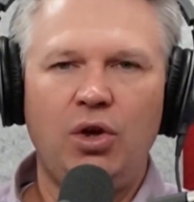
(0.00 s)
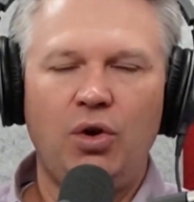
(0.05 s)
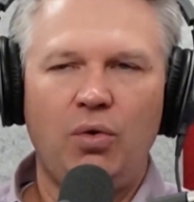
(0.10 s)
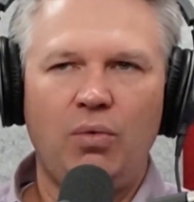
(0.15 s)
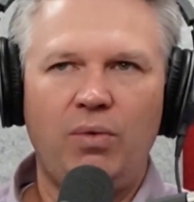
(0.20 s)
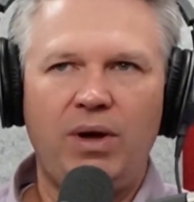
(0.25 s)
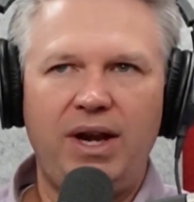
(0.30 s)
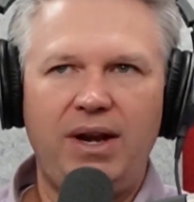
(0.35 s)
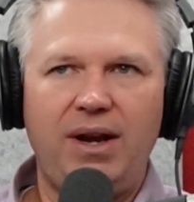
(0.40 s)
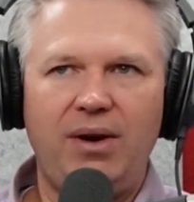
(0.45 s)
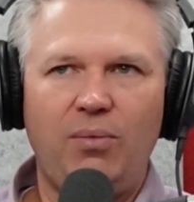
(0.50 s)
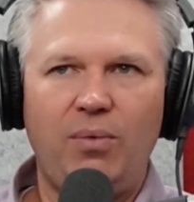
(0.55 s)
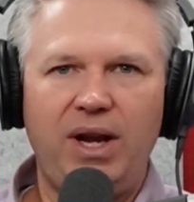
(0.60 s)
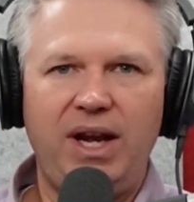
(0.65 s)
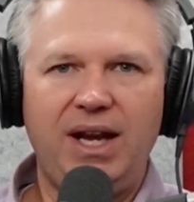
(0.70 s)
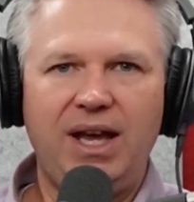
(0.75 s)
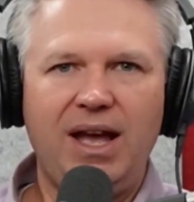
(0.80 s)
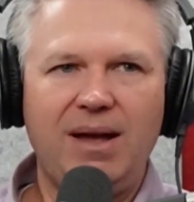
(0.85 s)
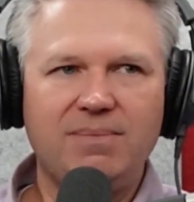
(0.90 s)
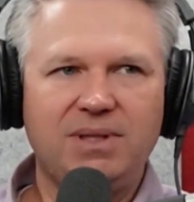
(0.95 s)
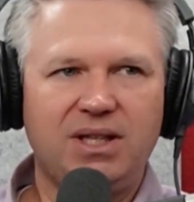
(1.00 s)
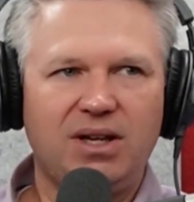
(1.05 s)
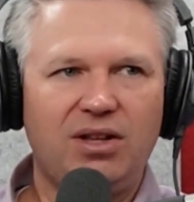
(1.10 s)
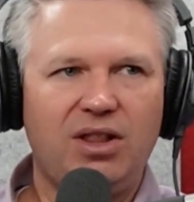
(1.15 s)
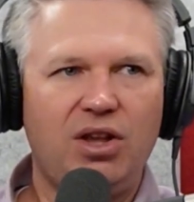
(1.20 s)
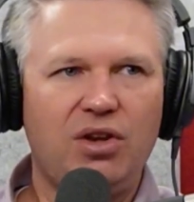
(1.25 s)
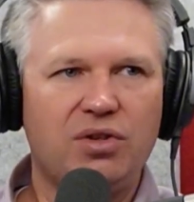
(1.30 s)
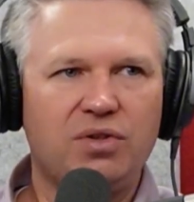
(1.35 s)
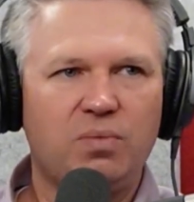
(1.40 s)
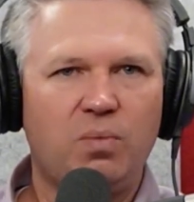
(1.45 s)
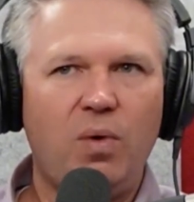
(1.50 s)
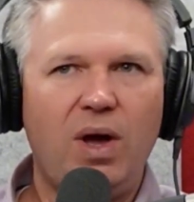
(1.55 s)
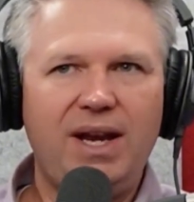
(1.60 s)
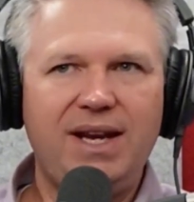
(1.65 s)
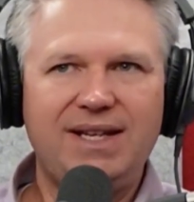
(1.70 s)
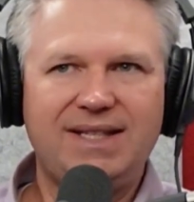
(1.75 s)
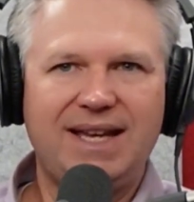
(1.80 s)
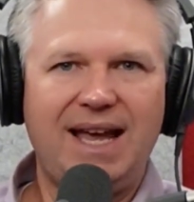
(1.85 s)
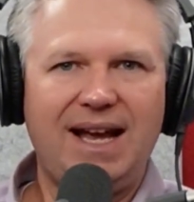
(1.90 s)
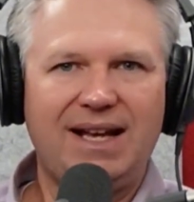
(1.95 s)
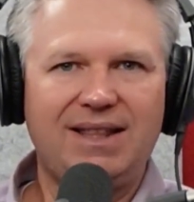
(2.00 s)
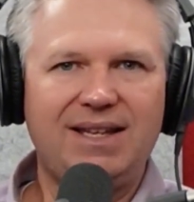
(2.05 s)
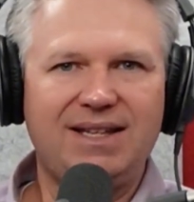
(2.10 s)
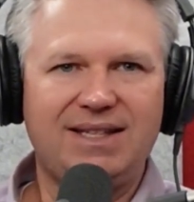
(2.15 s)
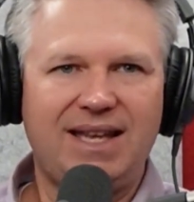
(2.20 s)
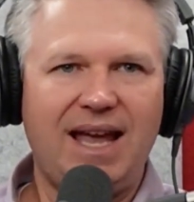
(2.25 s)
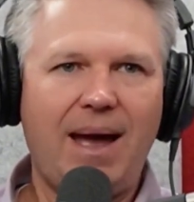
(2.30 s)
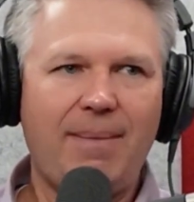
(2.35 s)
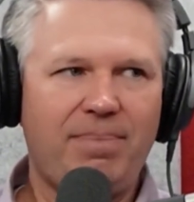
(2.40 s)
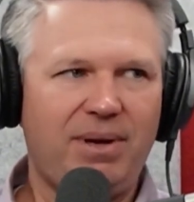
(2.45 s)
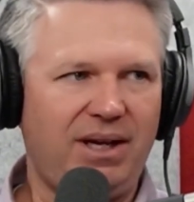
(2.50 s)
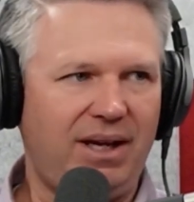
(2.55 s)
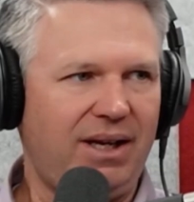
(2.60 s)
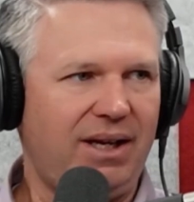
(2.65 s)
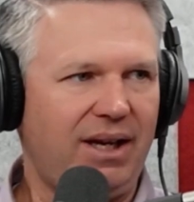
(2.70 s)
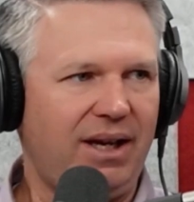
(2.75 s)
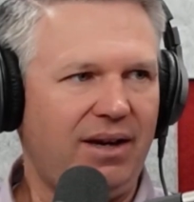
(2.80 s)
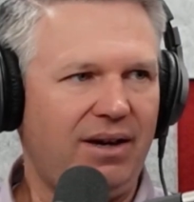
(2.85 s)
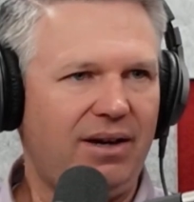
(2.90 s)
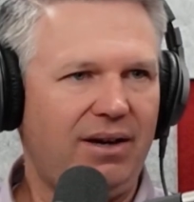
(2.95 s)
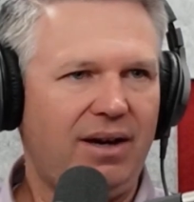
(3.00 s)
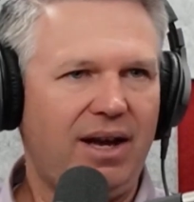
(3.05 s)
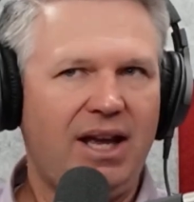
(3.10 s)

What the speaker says: when it comes to close, what exactly is happening here?